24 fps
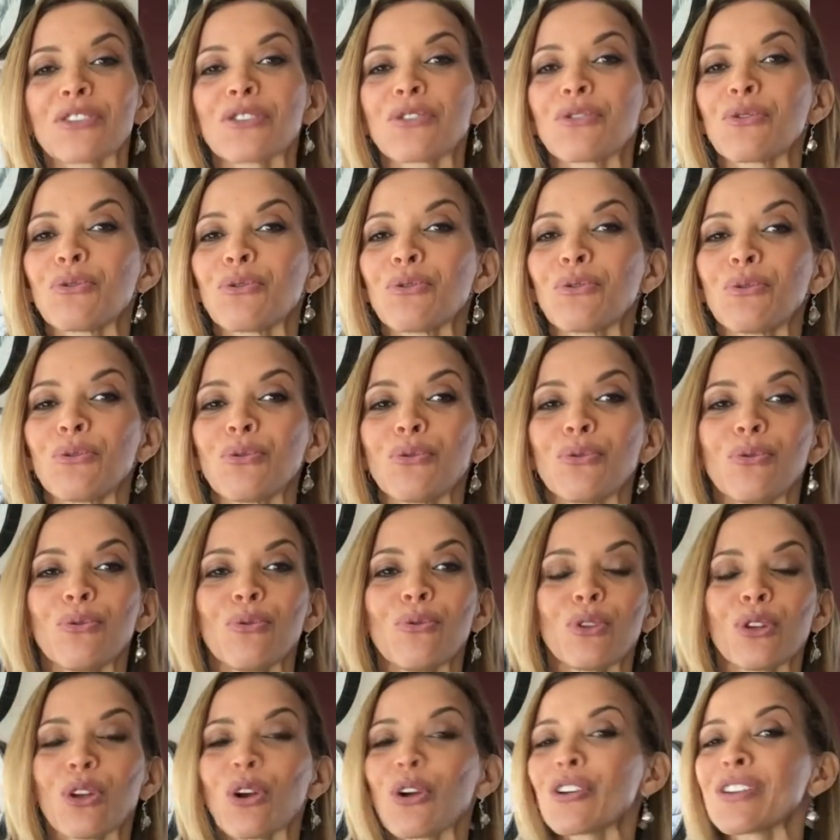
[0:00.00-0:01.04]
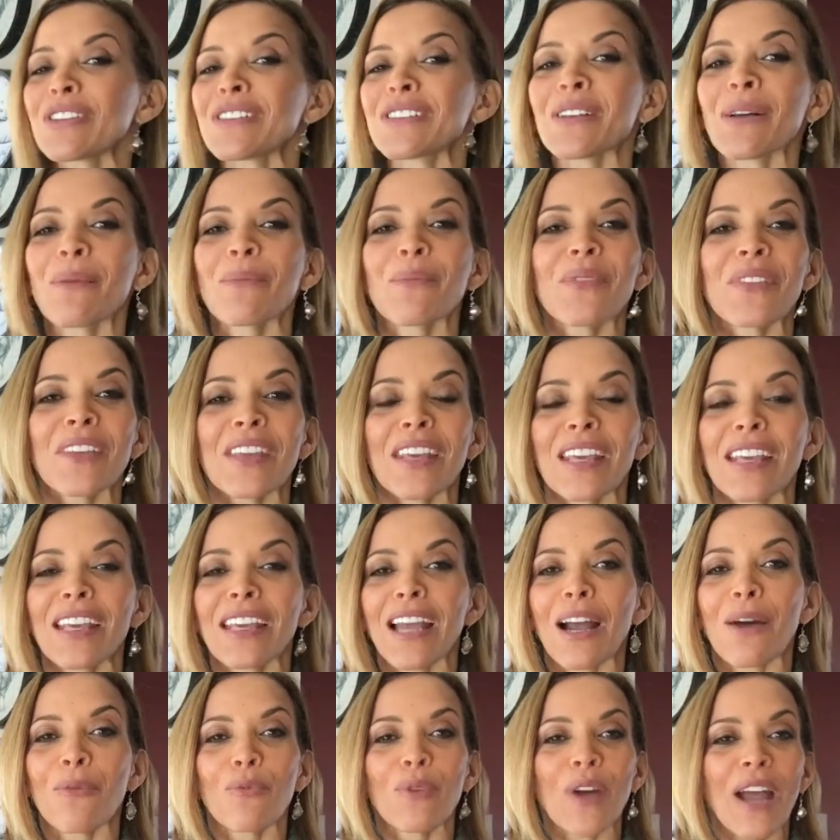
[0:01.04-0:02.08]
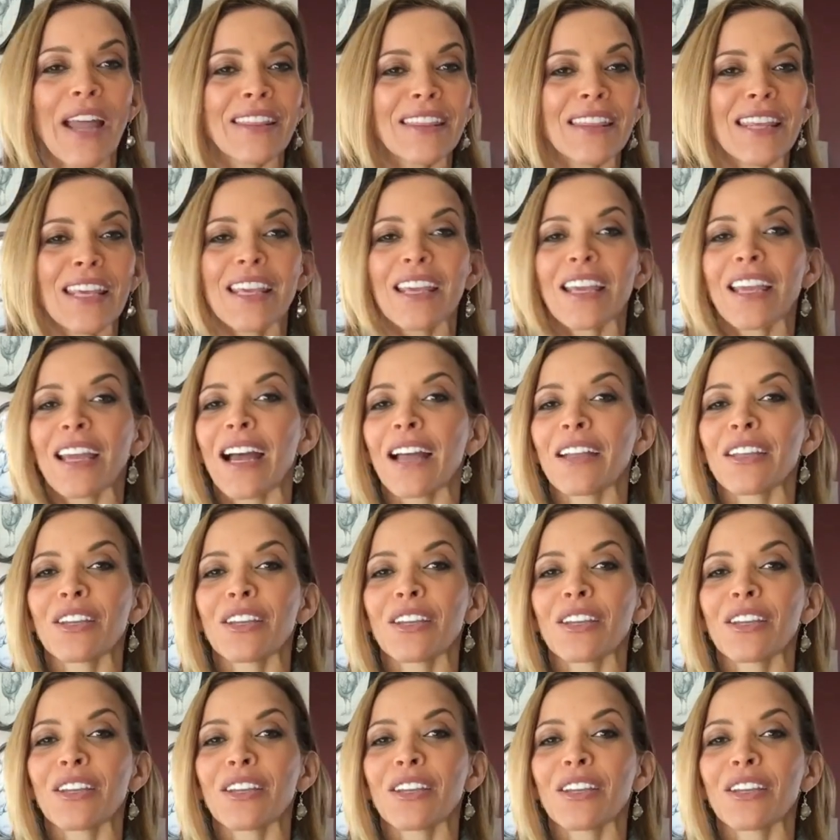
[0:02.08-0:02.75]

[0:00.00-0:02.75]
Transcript: to learn something, I think